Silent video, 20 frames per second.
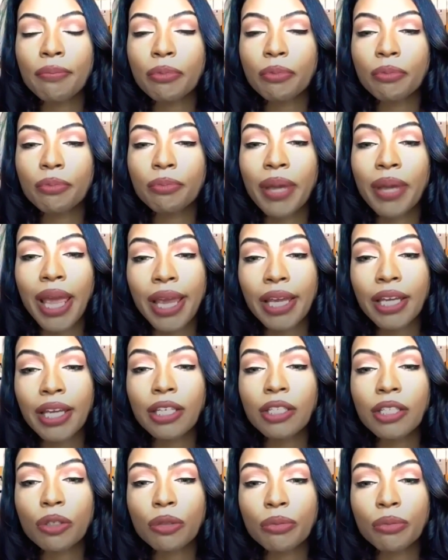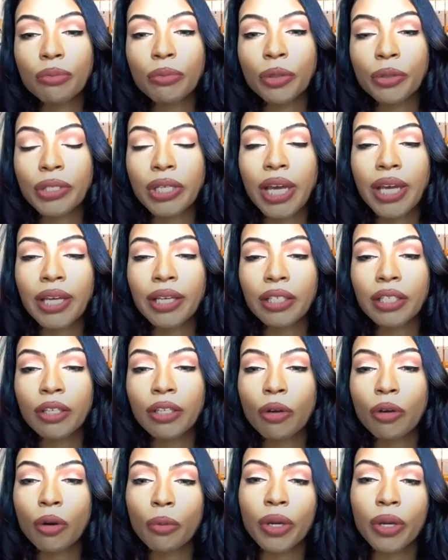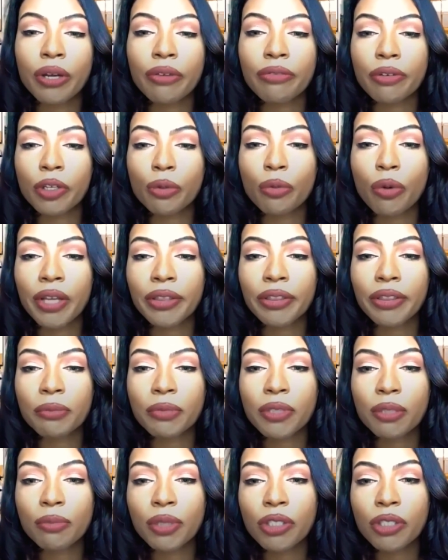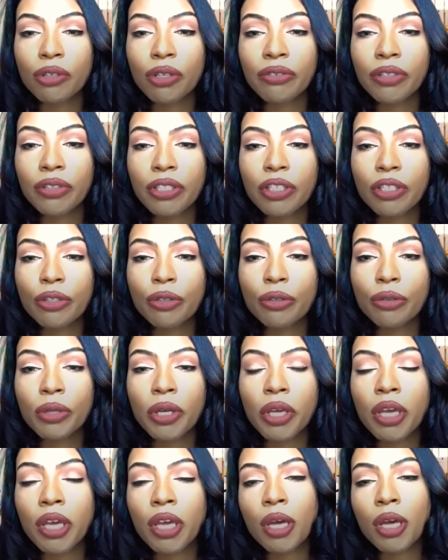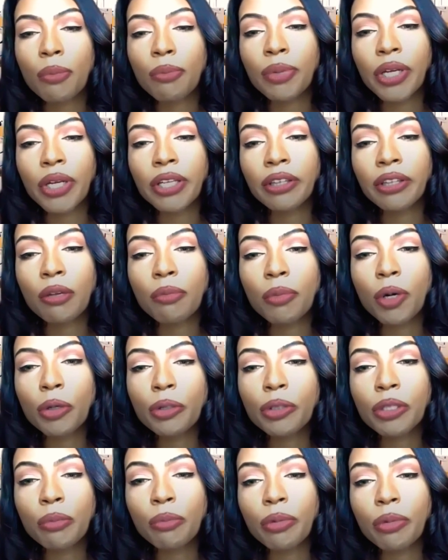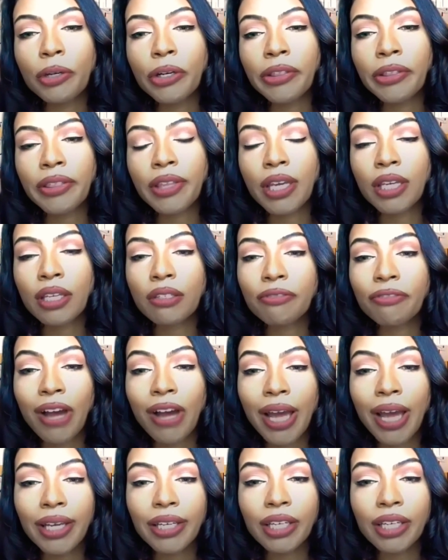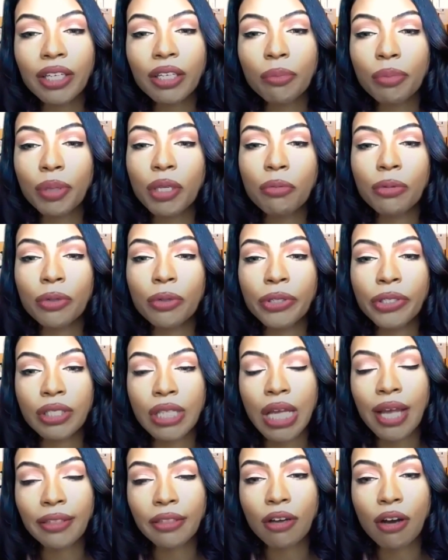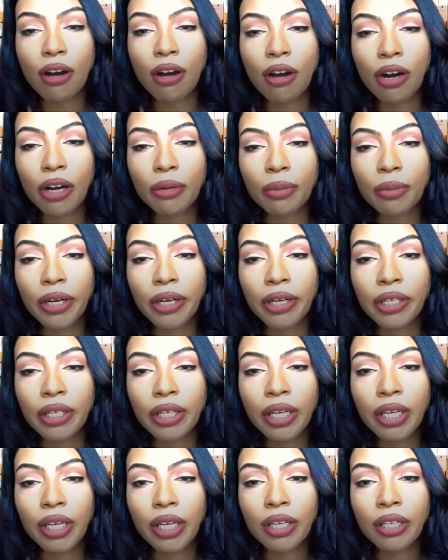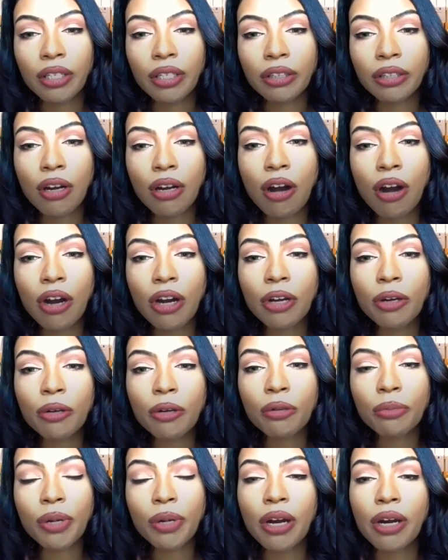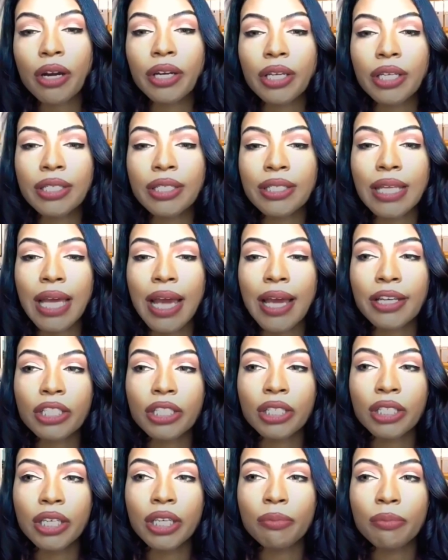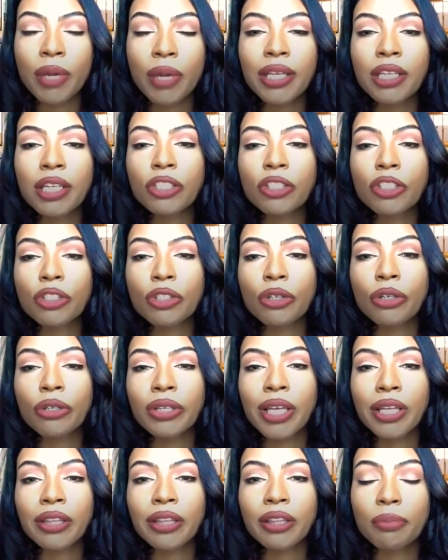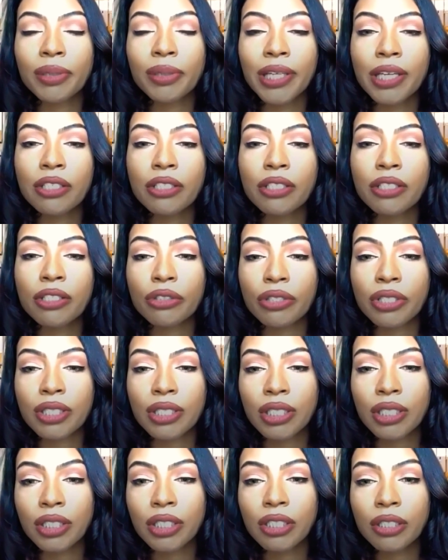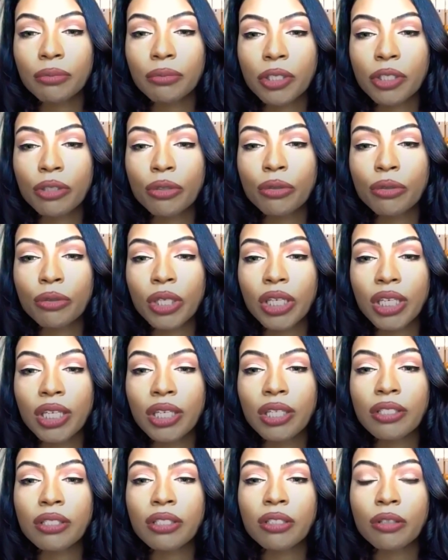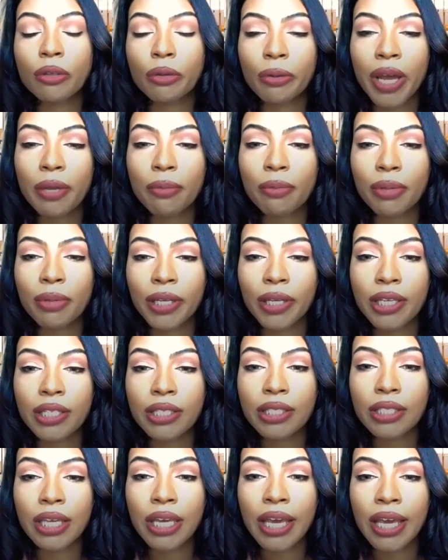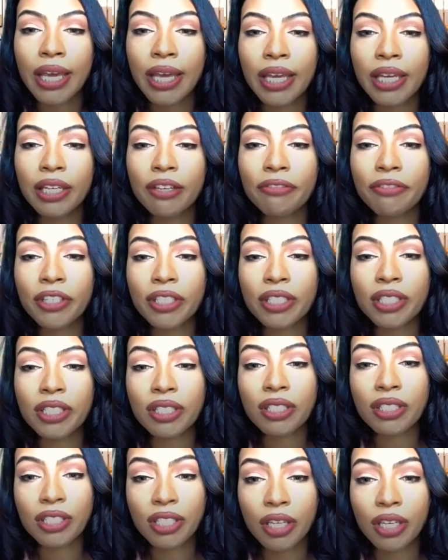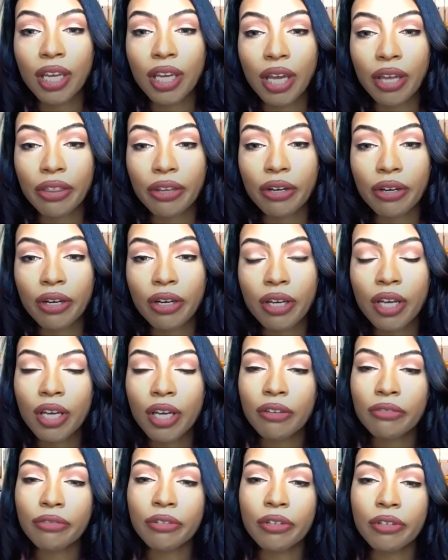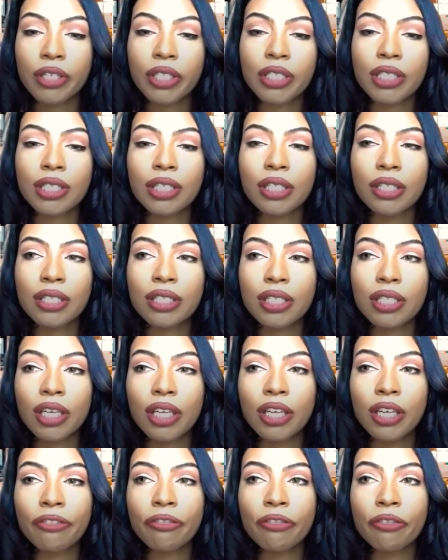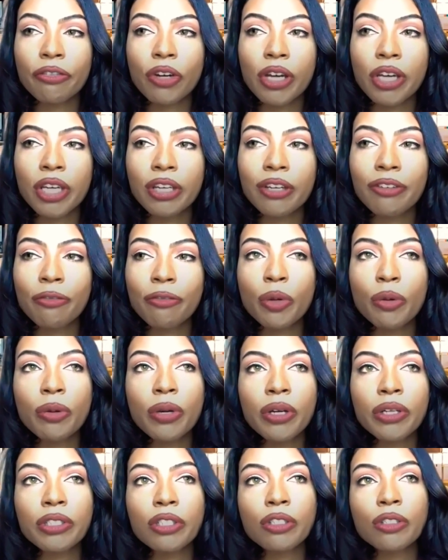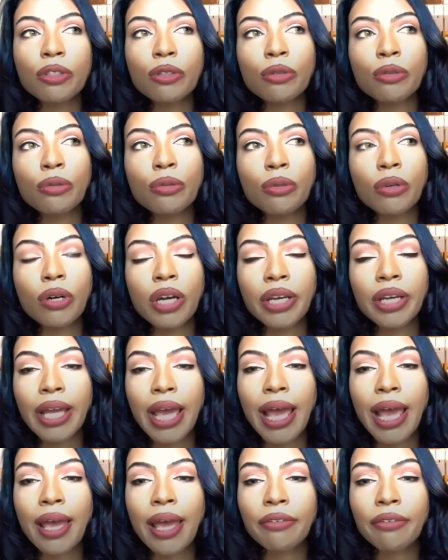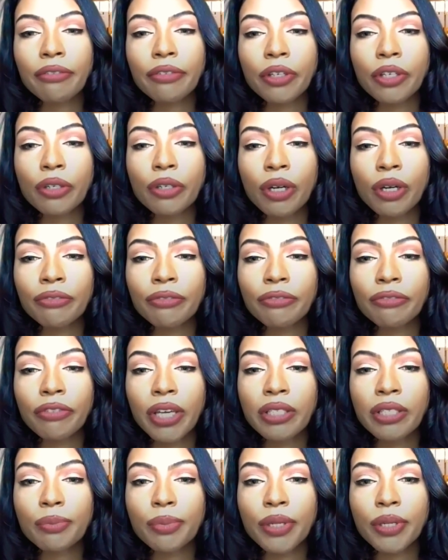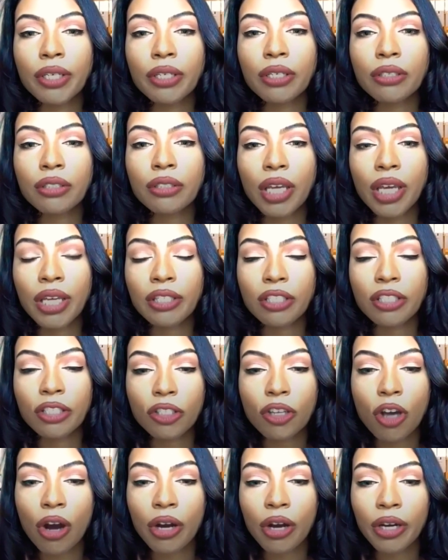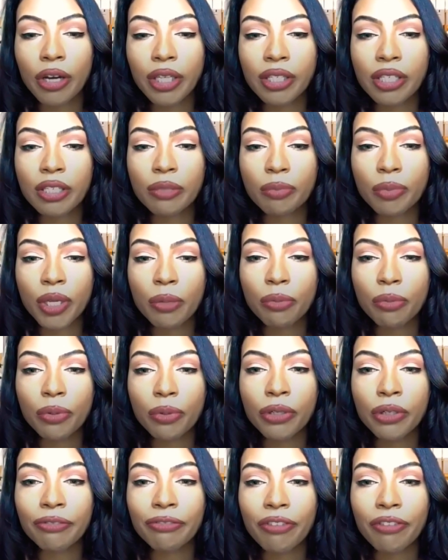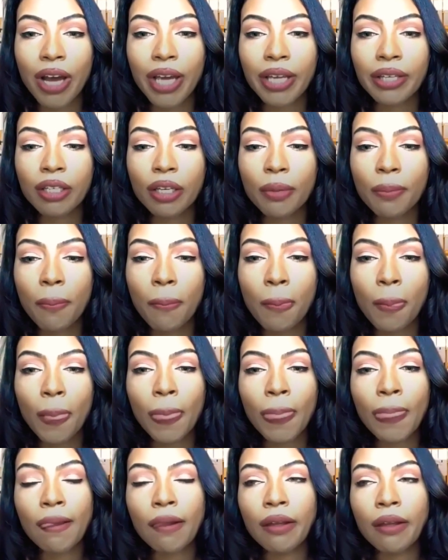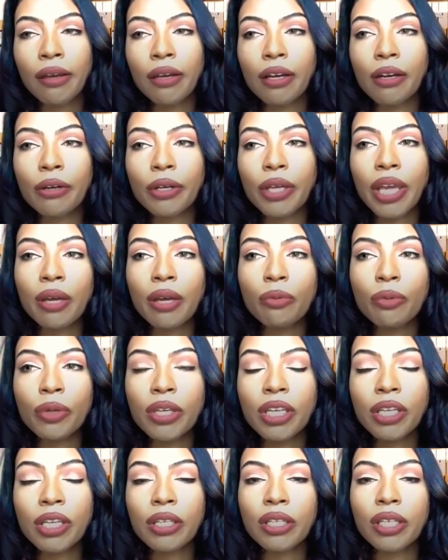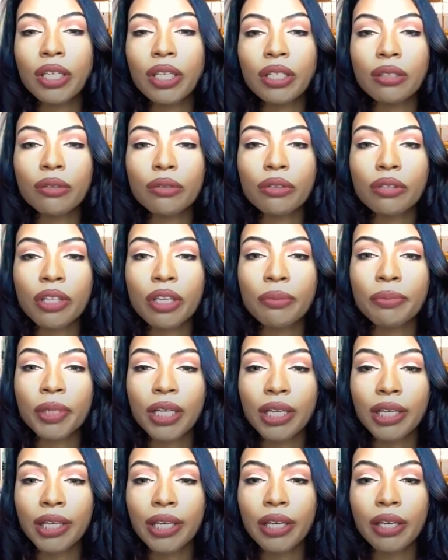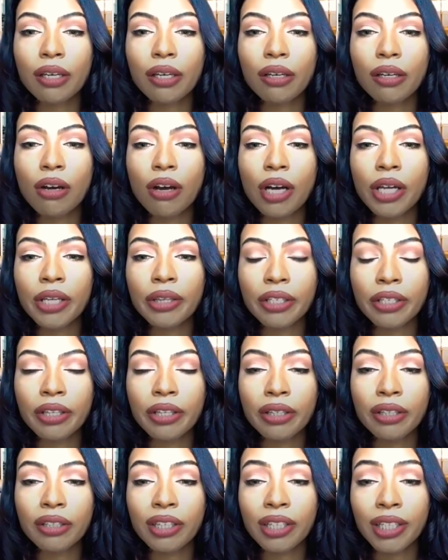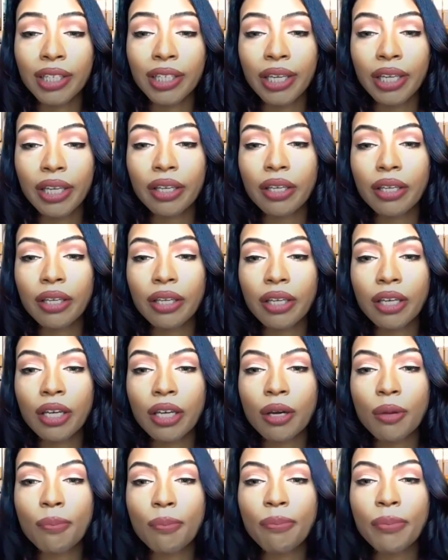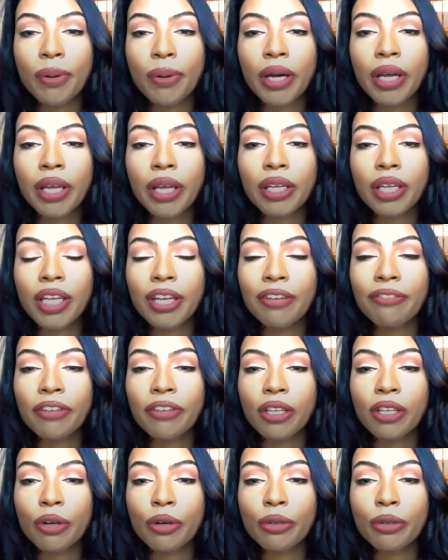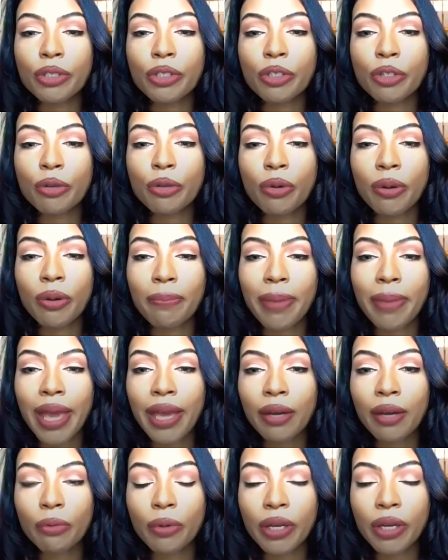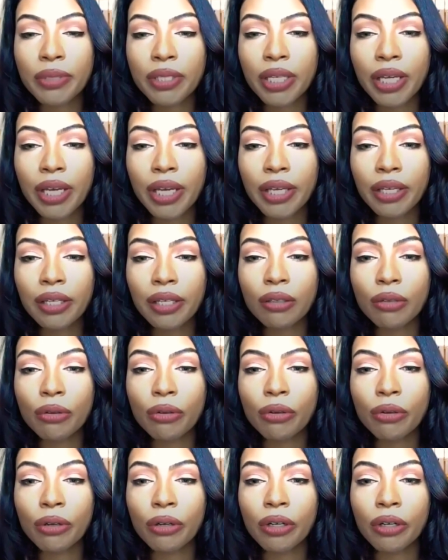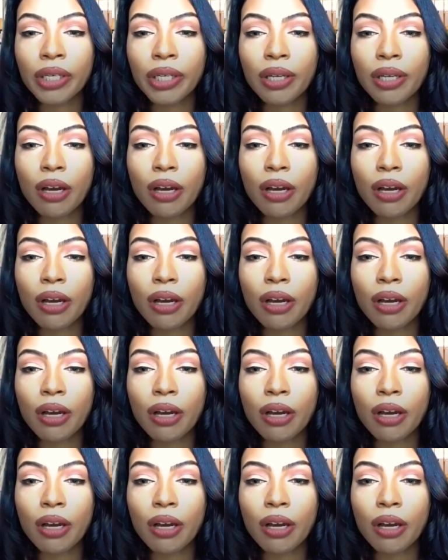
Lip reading: page, most likely, or wherever you want them to be driven to. But the most important thing is finding the people is not the hard part. The hard part is actually making sure that the place you're sending them to is the right place. And if it's together, for instance, if we were to do an ad for you on Facebook and to target these people and find them, okay, we could get them to click on the link. But if it goes to a bad website, or a